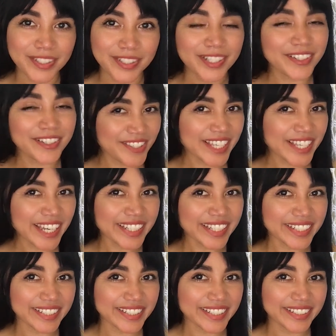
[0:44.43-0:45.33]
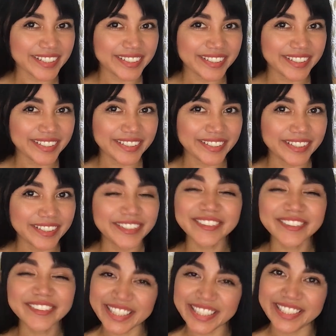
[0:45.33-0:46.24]
All set?
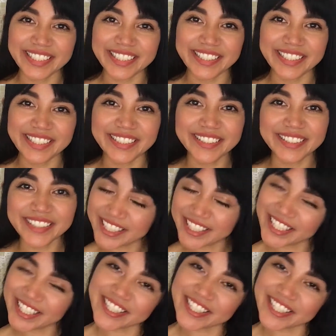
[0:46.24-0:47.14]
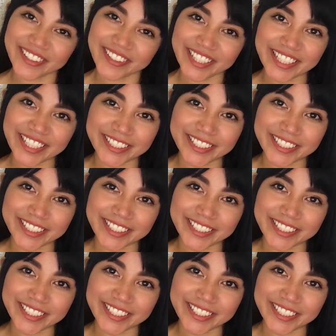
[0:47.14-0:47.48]
Great. Let's get started.